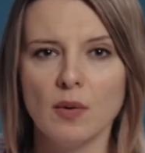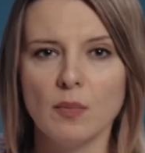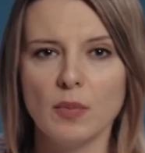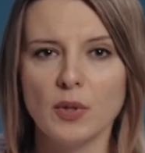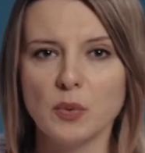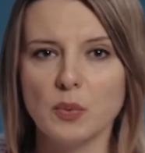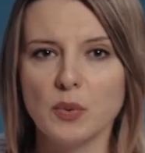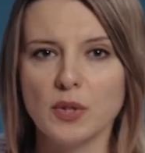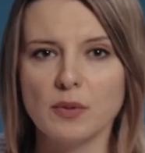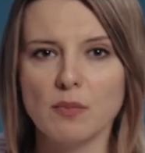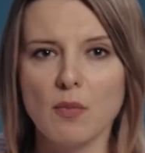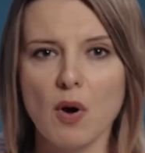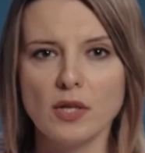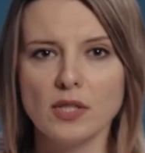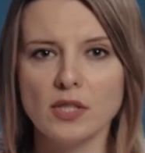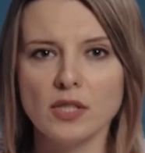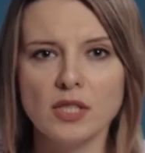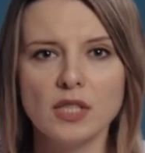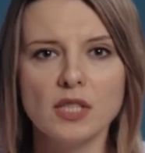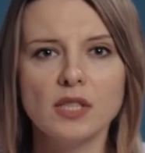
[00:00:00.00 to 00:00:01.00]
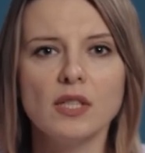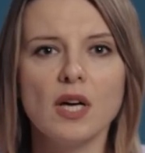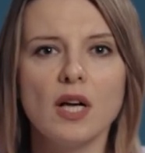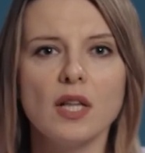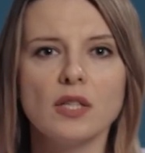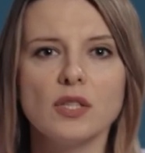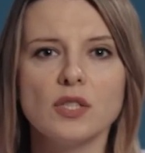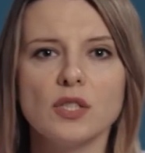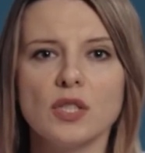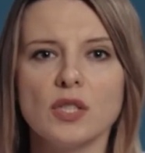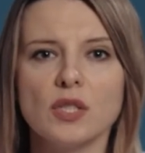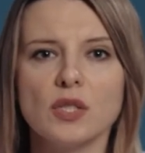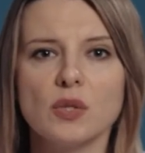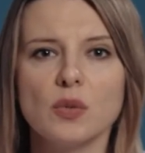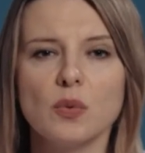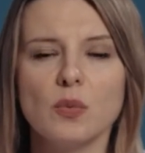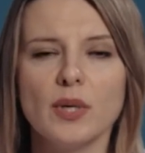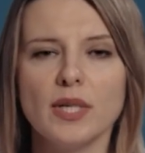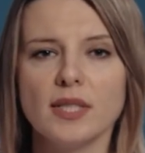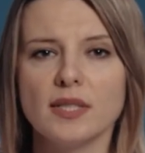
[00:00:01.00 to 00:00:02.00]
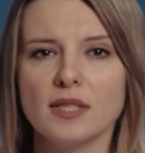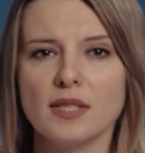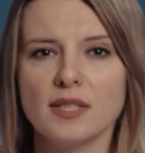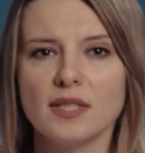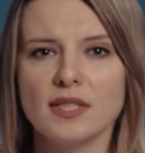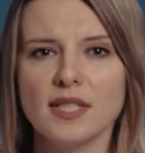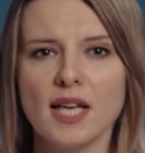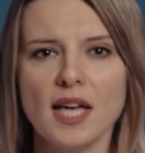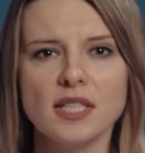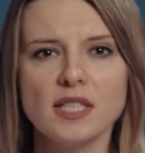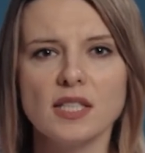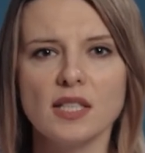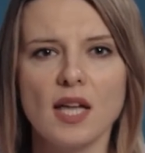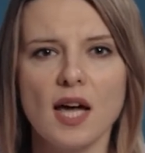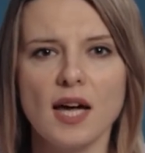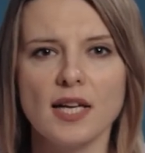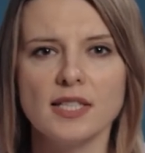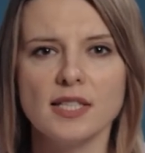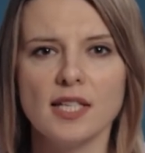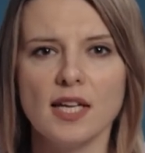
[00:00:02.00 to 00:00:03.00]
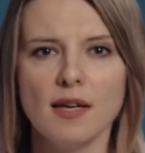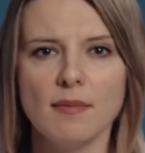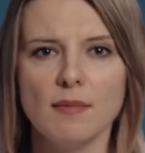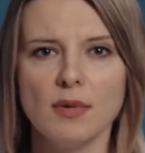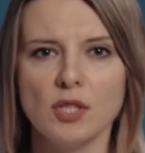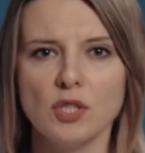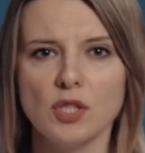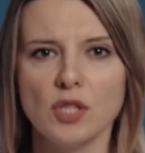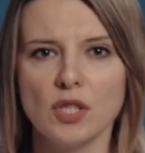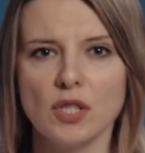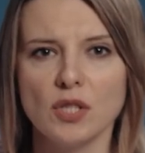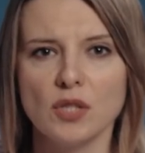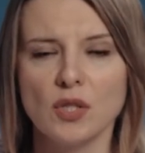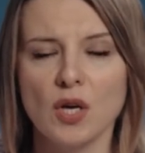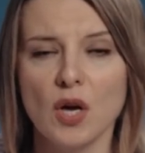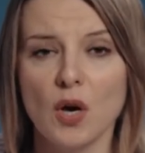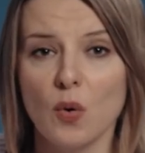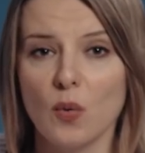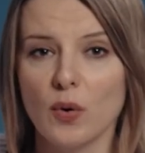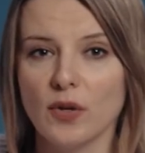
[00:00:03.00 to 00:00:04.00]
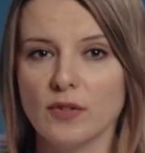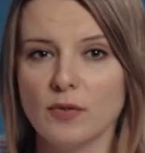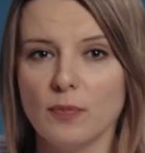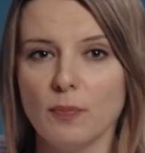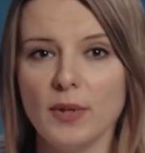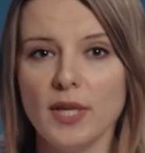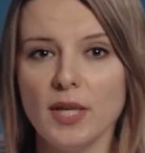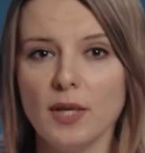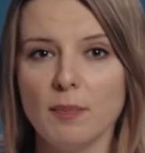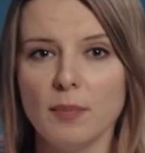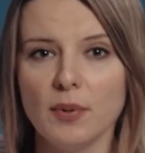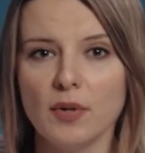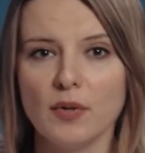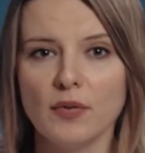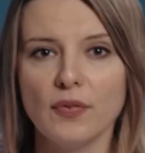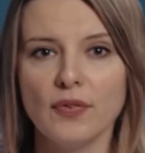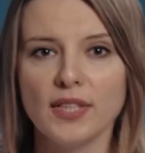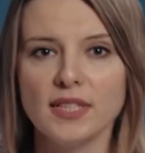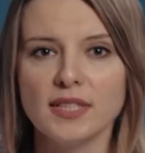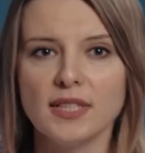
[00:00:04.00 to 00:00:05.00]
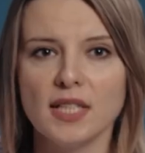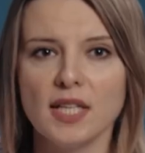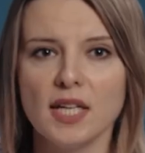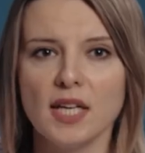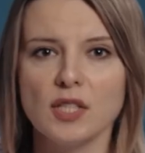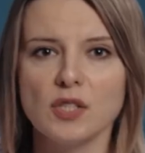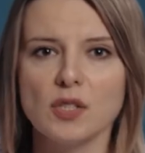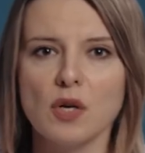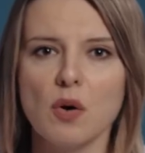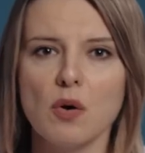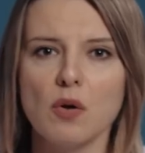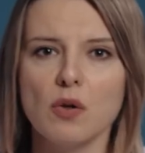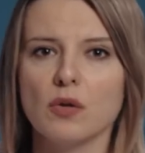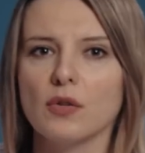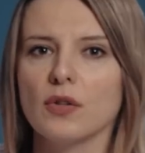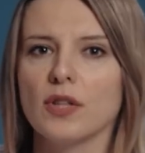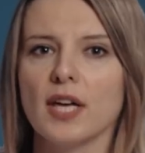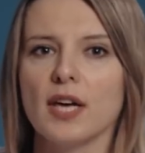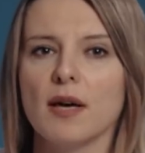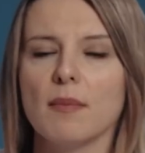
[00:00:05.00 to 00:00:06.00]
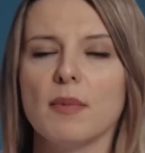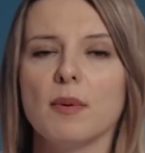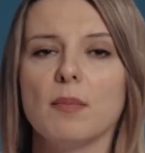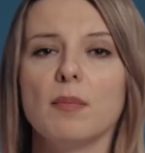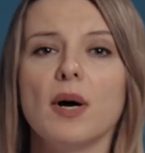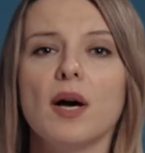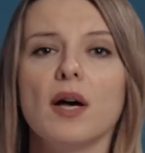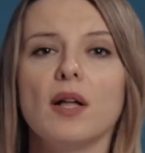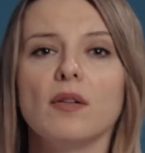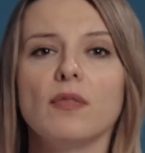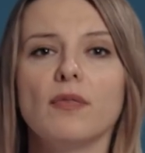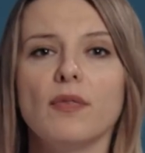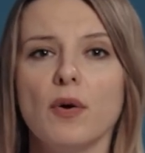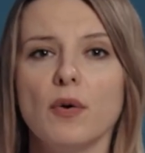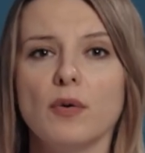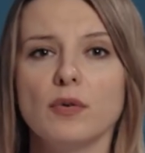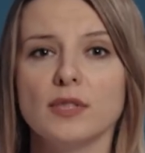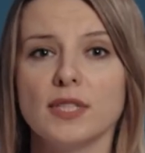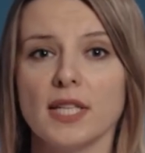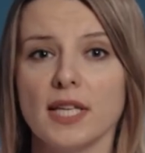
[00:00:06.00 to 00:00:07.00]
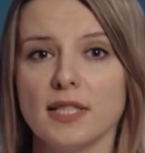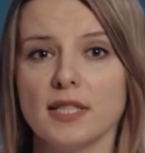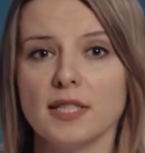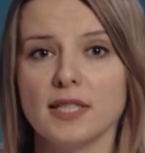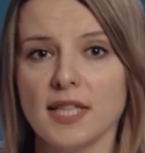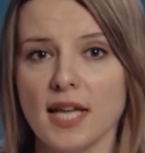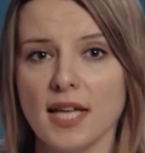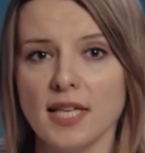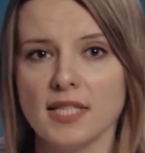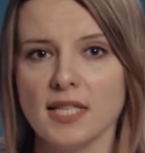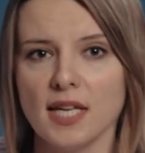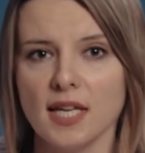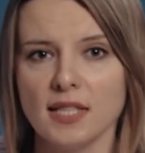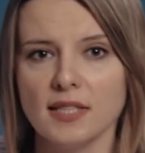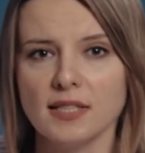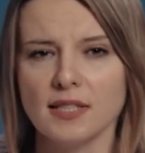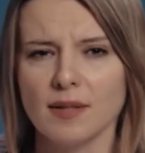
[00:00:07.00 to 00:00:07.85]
But with modern technologies, with satellite images, with people fixing it all on their mobile phones and sending,